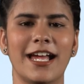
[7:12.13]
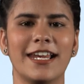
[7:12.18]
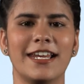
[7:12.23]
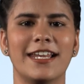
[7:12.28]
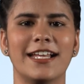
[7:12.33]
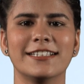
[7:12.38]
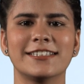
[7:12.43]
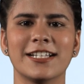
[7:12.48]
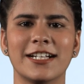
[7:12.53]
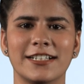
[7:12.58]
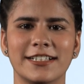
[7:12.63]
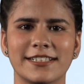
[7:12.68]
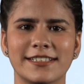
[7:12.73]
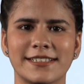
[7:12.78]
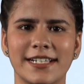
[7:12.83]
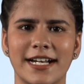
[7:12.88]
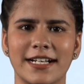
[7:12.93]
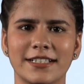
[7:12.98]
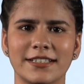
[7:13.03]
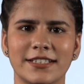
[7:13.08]
Let's
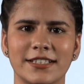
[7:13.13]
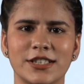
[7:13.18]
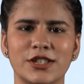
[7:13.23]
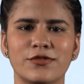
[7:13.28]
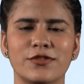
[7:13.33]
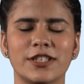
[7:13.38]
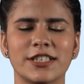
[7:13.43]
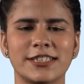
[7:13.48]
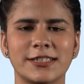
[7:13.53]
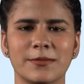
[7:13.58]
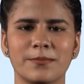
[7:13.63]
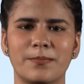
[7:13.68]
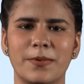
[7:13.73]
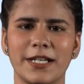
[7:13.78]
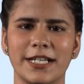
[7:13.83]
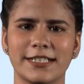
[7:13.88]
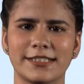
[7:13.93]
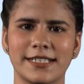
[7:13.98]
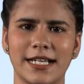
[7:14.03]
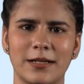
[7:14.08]
understand this with a
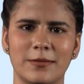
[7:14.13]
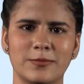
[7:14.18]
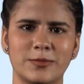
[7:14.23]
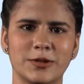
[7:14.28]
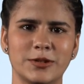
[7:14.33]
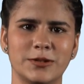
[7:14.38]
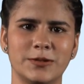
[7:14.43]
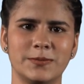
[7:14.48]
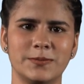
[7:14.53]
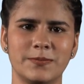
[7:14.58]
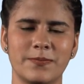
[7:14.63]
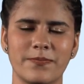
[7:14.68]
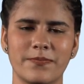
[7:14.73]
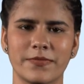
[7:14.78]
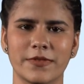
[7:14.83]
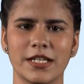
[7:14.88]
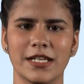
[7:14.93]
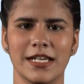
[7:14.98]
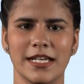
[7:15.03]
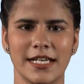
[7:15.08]
simple example.
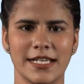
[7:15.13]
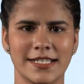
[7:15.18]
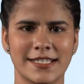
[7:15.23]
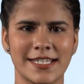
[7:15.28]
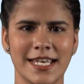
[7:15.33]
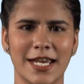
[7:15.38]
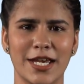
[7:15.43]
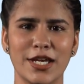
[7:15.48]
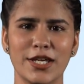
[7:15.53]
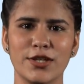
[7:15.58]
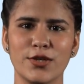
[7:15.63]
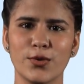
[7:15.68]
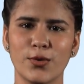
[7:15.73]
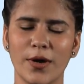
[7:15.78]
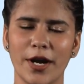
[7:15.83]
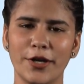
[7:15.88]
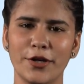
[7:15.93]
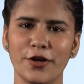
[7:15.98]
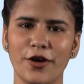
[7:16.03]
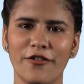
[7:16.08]
Say you
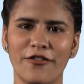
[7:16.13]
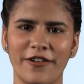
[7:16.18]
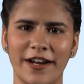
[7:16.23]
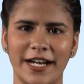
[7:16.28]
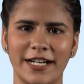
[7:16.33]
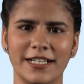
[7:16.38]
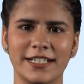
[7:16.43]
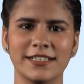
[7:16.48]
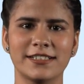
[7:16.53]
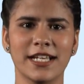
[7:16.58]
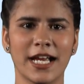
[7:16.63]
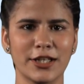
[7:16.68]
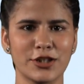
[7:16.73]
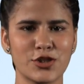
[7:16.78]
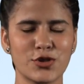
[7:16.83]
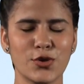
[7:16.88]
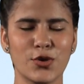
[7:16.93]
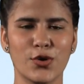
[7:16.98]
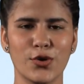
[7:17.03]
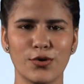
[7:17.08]
and your friend
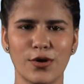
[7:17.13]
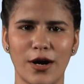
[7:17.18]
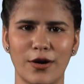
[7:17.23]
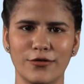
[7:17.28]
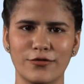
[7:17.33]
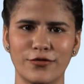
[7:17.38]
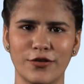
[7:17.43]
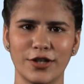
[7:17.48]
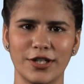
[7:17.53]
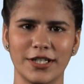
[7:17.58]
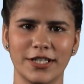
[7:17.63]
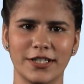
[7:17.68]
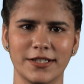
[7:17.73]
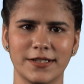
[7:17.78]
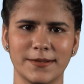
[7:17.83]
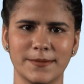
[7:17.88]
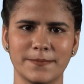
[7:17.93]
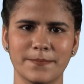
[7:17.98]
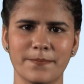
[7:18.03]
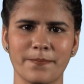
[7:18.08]
decides to go out for
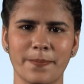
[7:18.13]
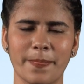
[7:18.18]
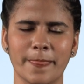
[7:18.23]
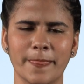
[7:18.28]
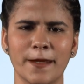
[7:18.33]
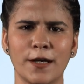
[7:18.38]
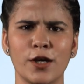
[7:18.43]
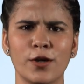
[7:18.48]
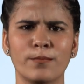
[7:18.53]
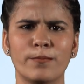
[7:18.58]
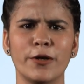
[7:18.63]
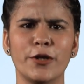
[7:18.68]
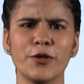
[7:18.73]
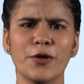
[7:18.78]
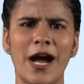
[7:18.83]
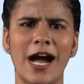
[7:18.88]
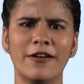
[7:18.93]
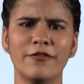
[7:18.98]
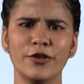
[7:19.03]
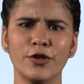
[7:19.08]
dinner, but
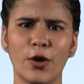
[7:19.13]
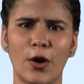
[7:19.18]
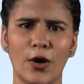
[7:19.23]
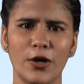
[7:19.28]
you haven't